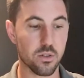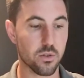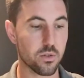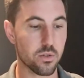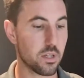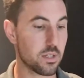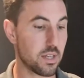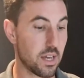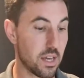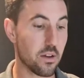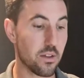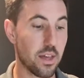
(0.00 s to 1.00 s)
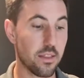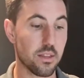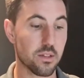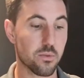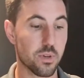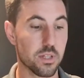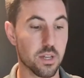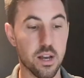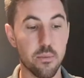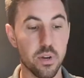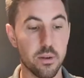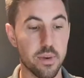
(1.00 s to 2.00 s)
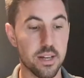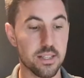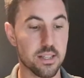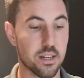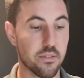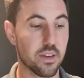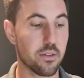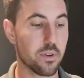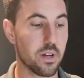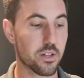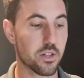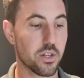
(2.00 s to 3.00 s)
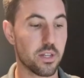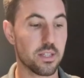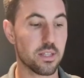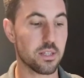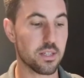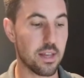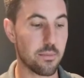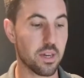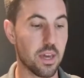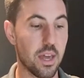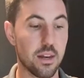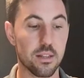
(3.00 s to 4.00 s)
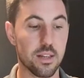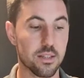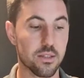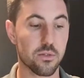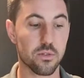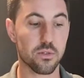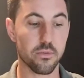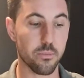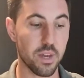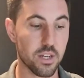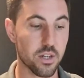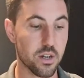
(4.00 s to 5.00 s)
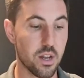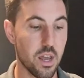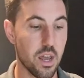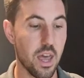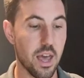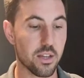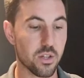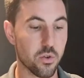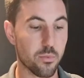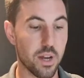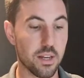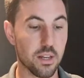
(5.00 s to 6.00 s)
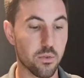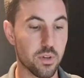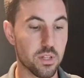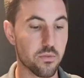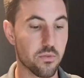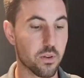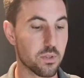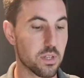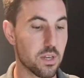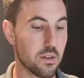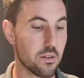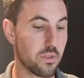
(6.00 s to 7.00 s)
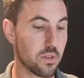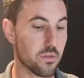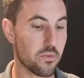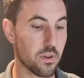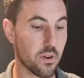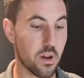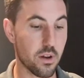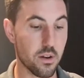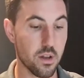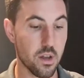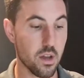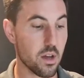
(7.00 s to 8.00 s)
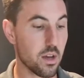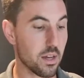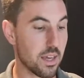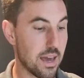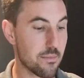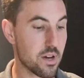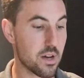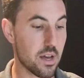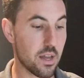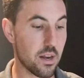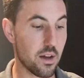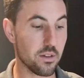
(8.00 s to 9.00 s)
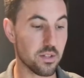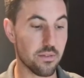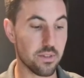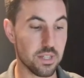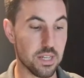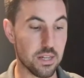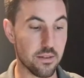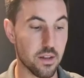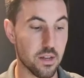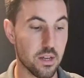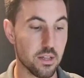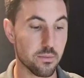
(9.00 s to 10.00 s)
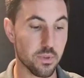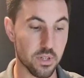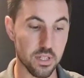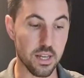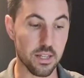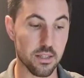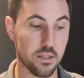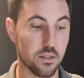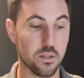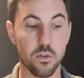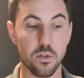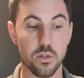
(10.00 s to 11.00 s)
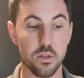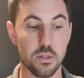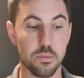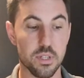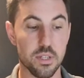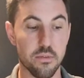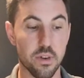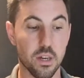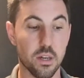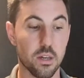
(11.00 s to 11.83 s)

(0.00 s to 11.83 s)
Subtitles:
say here that this was accompanied by a significant reduction in systemic and intestinal inflammation, as shown by decreased frequency of interferon gamma and IL-17 splenocytes. So those are the specific